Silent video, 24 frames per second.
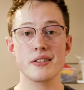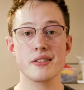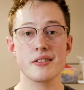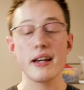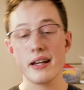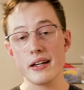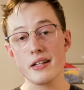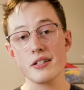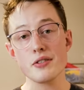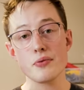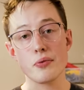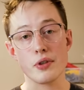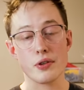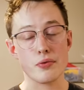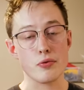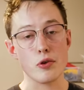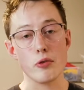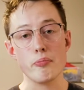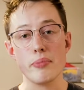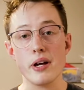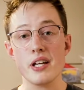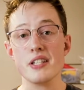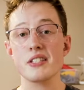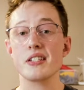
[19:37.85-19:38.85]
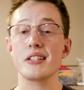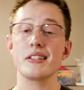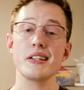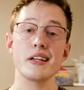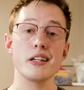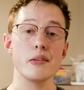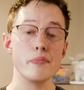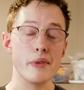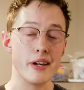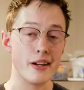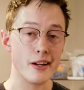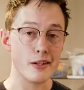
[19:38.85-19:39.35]
And with robust data
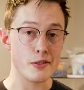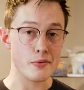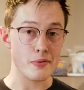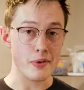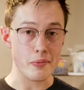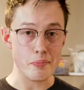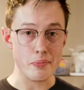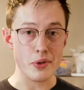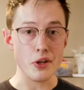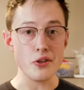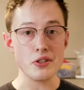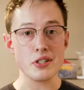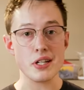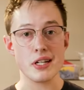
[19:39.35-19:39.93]
management built